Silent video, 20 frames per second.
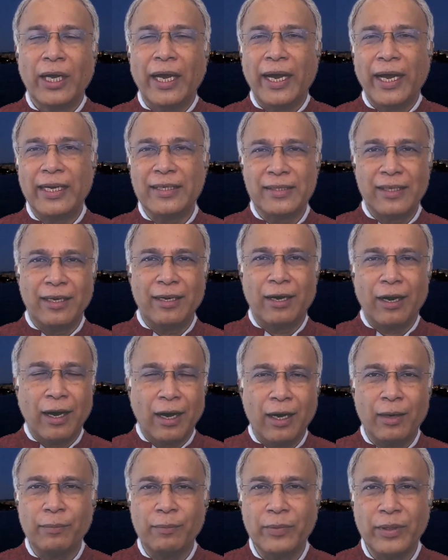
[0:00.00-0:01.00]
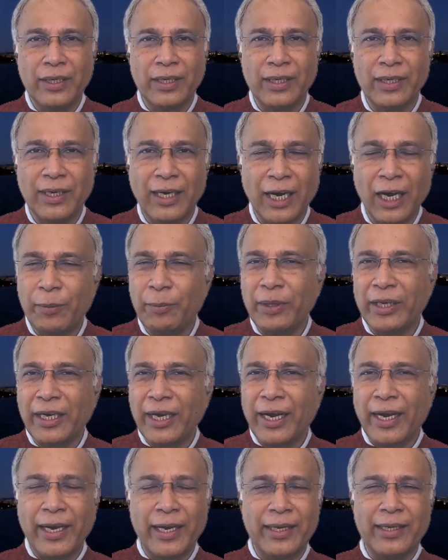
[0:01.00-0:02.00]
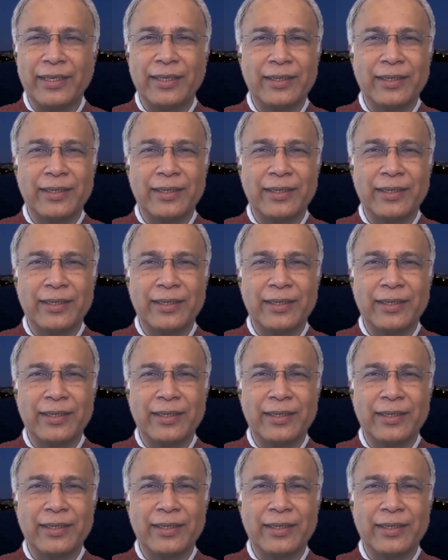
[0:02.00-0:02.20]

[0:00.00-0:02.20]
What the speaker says: as an armed army guy.